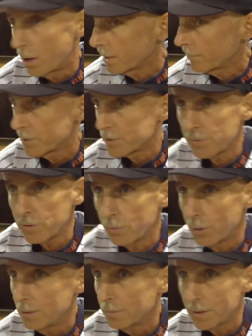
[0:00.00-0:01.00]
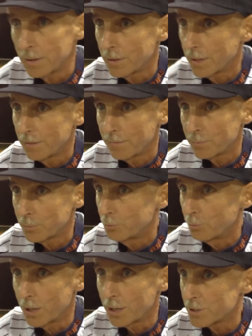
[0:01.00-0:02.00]
Goggins pitched very well. You know, he gave up two
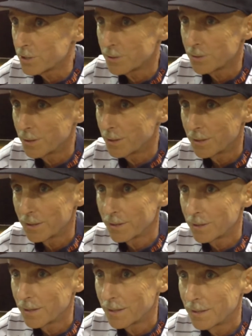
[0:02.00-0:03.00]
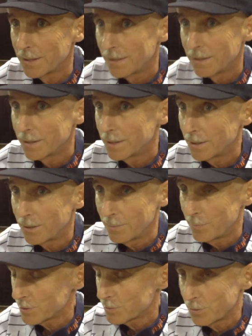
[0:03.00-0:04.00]
runs, and he
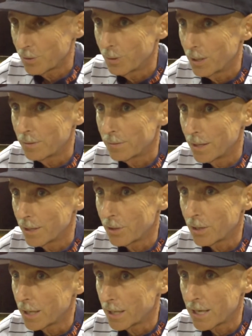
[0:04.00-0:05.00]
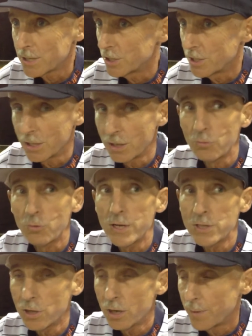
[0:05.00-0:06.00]
pitched really well. I thought our catcher did a great
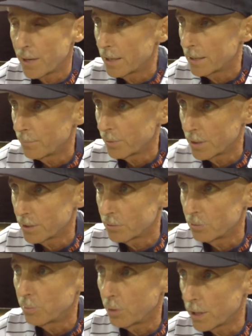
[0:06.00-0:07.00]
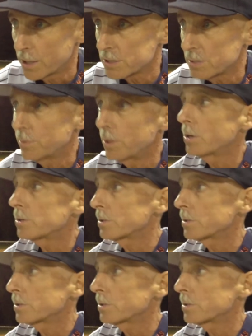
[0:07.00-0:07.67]
job behind the plate, too, blocking some balls